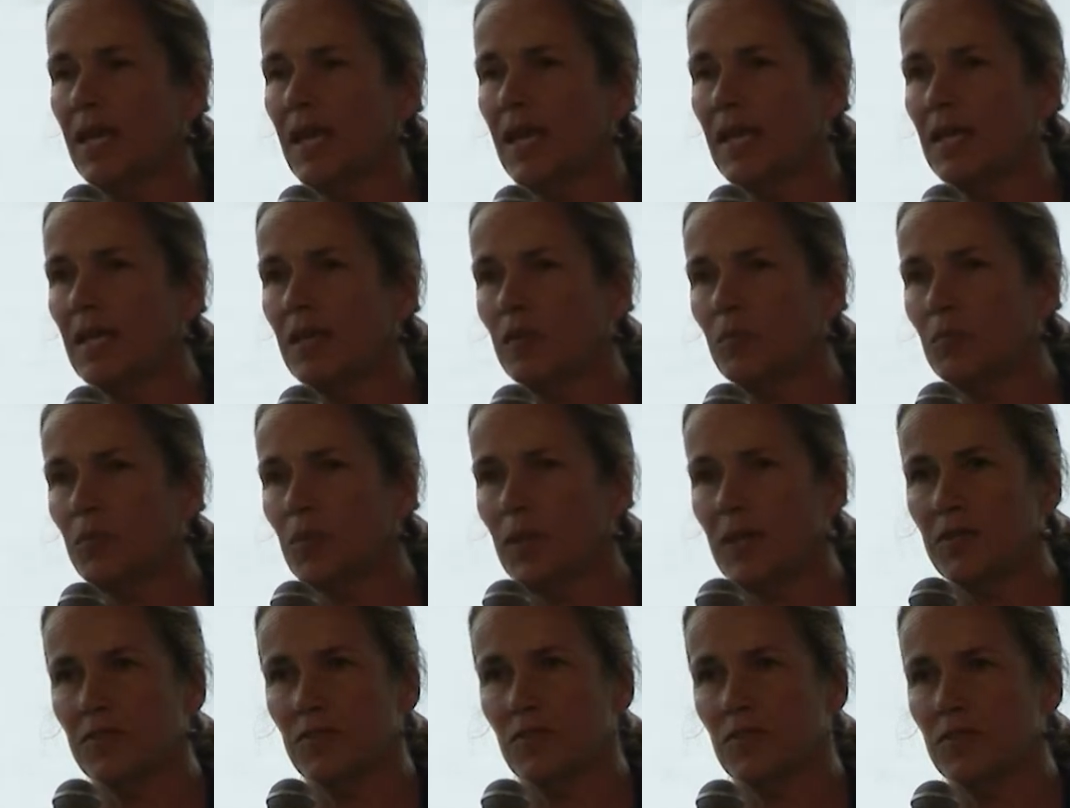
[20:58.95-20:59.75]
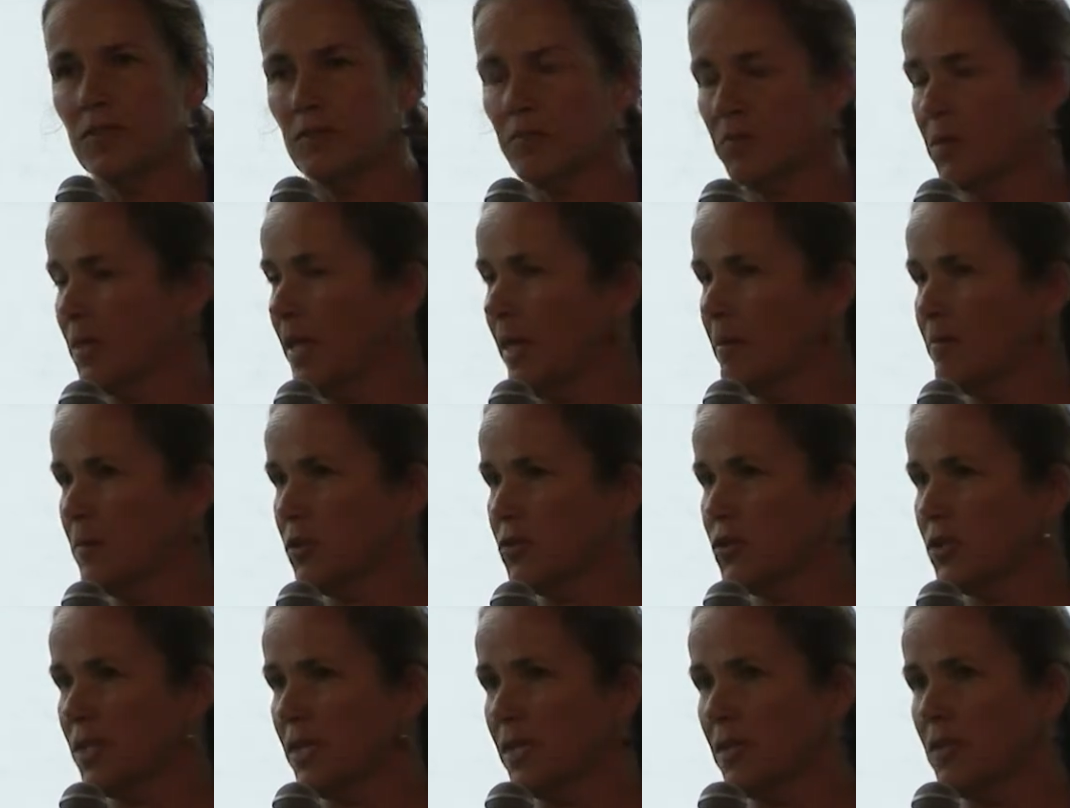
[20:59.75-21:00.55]
and in the presence of climate
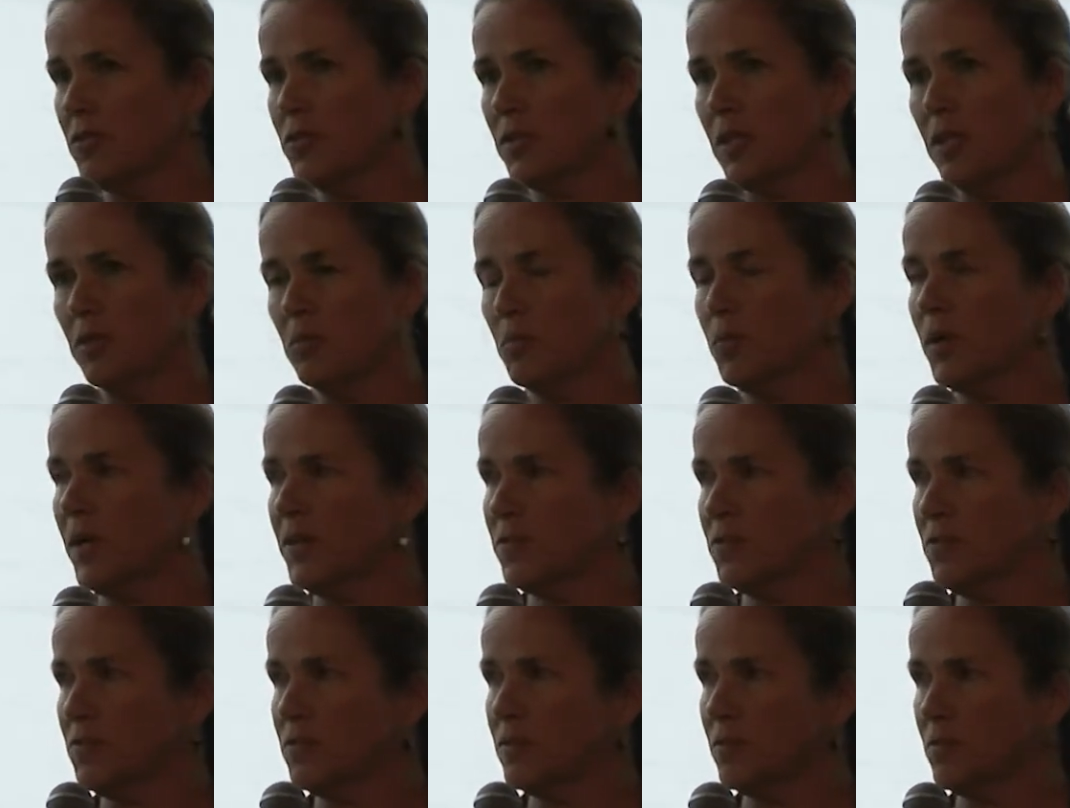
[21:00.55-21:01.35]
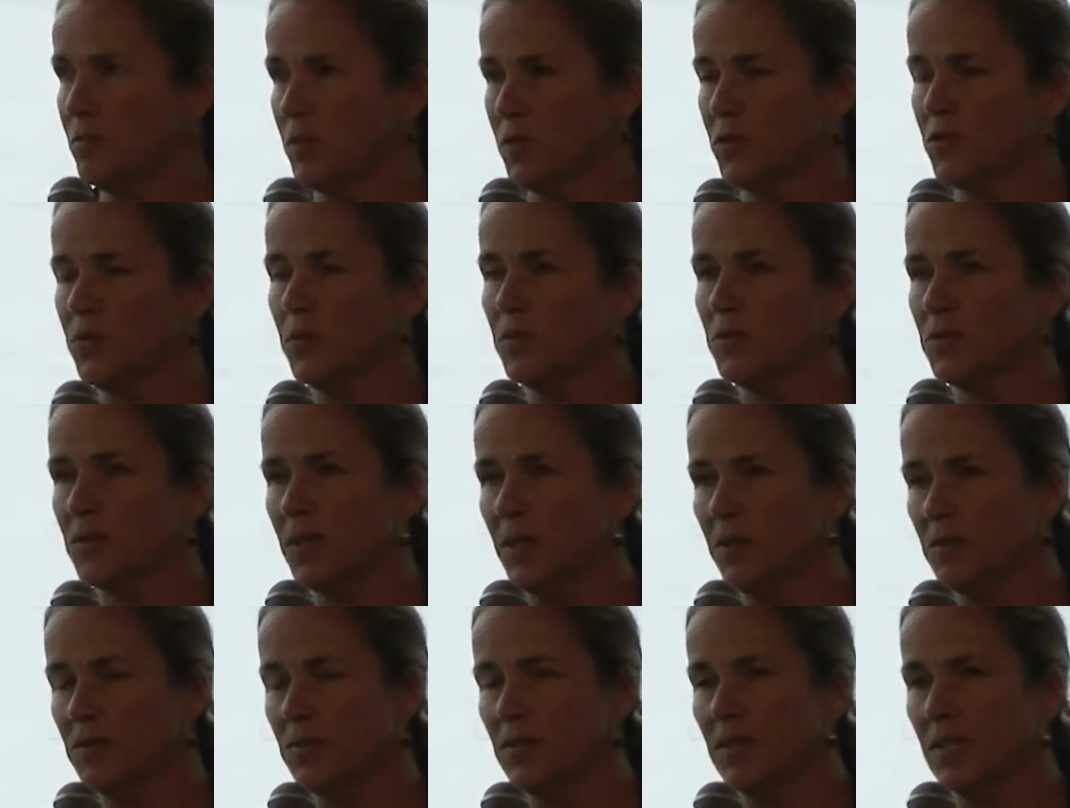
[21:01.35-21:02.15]
change, and in the presence of resource
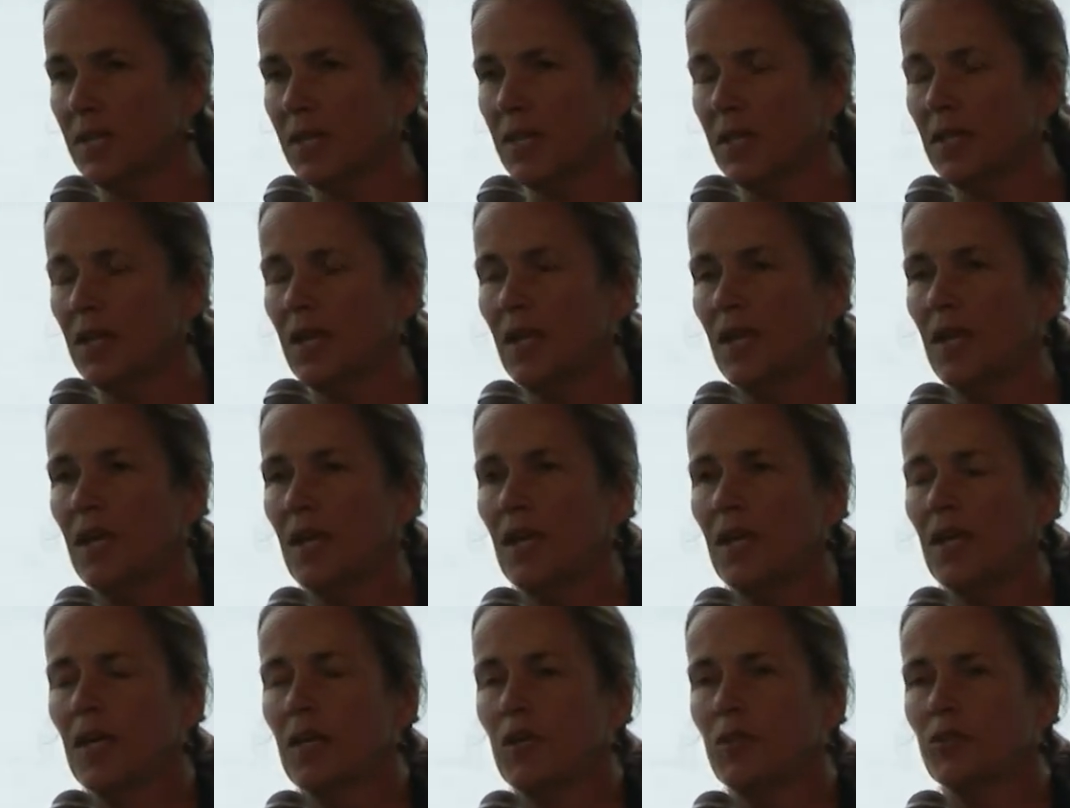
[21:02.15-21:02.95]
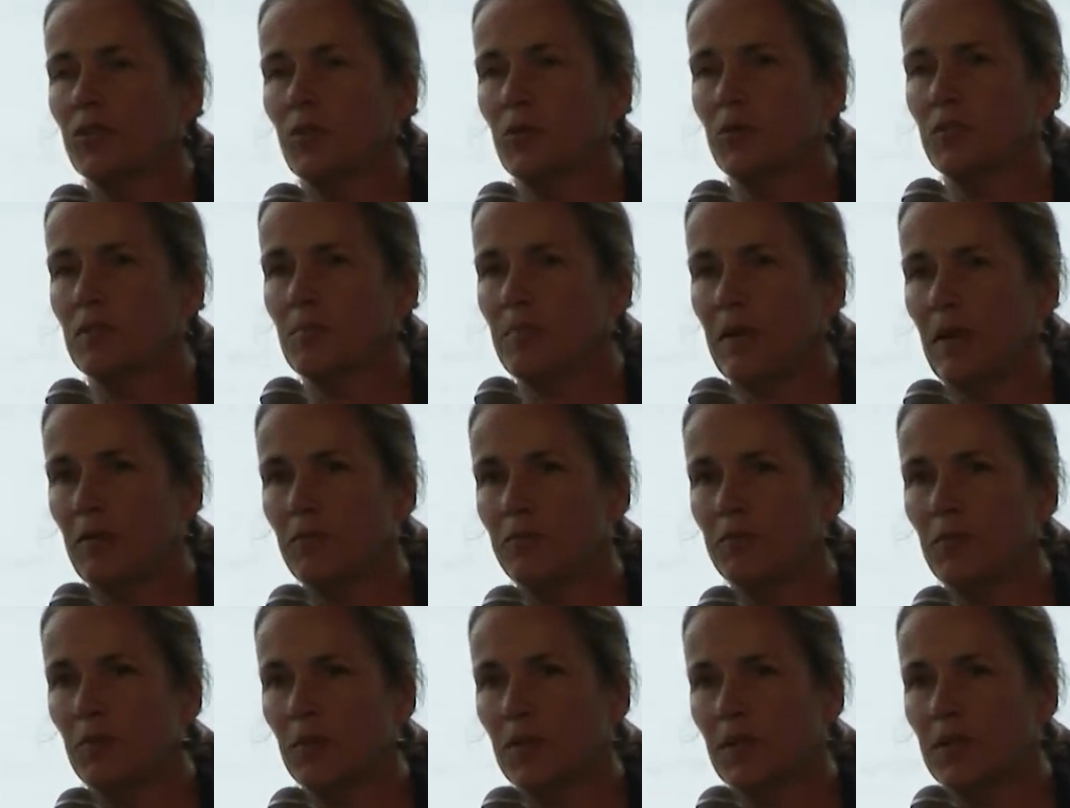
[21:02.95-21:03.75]
scarcity. So it's about
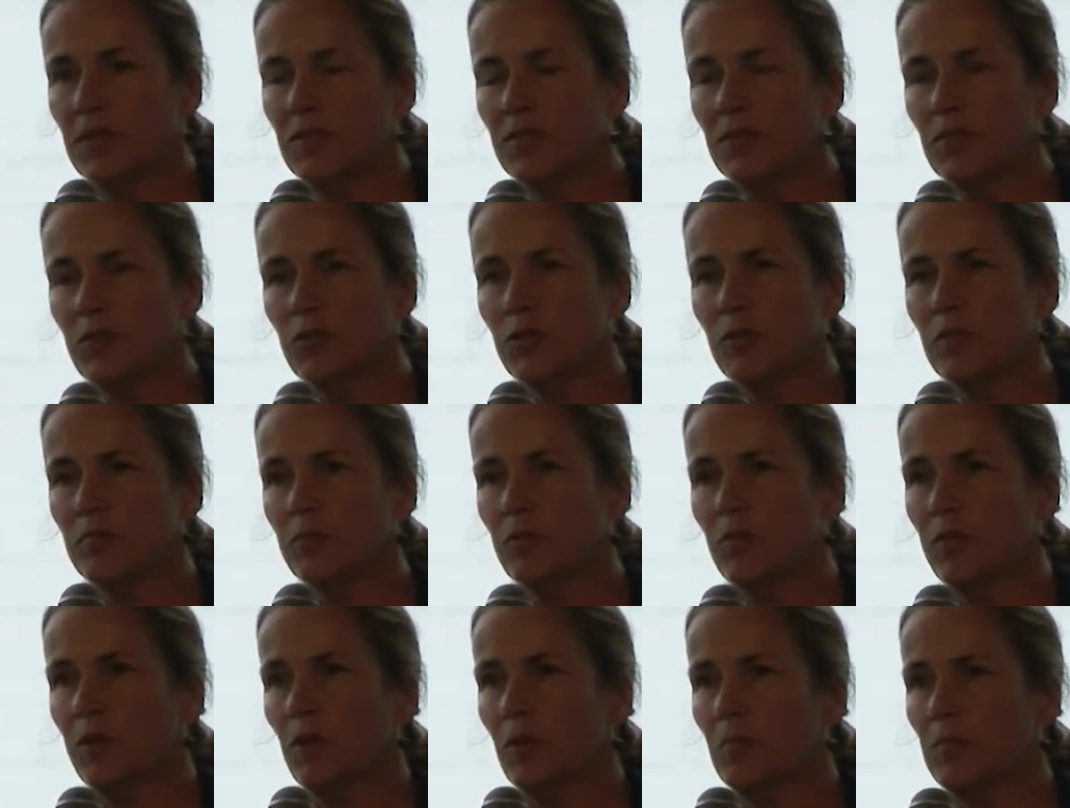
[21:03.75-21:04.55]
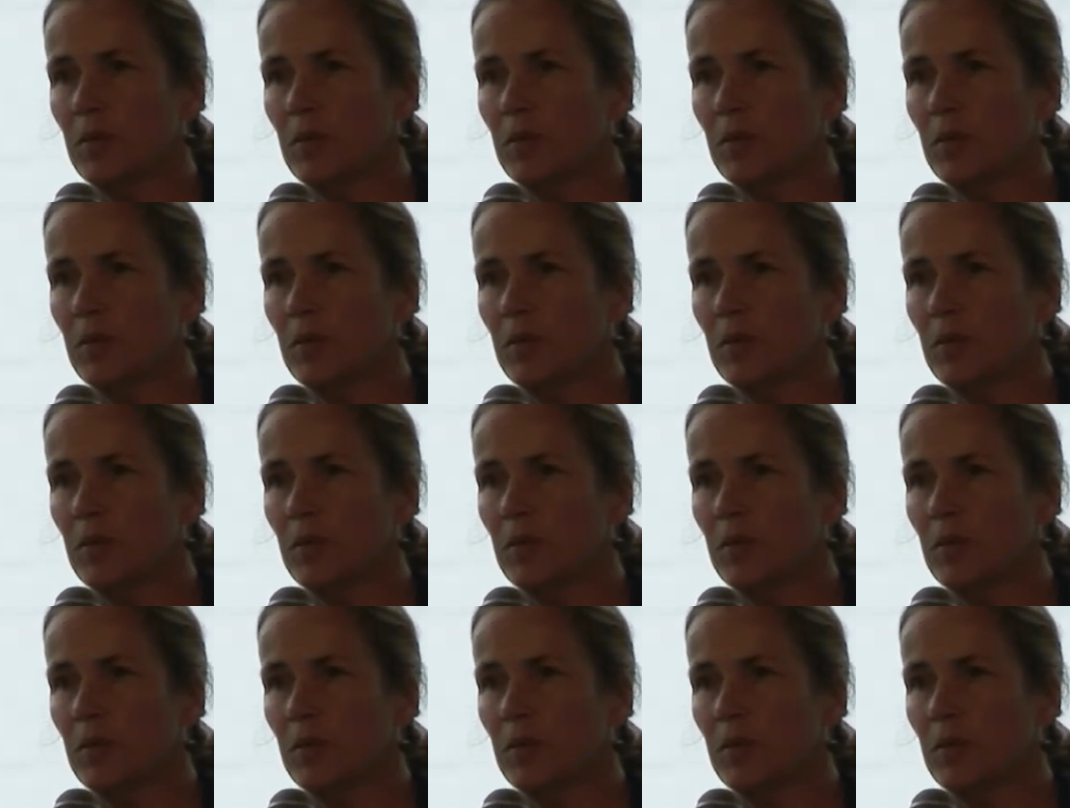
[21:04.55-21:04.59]
forests in terms of their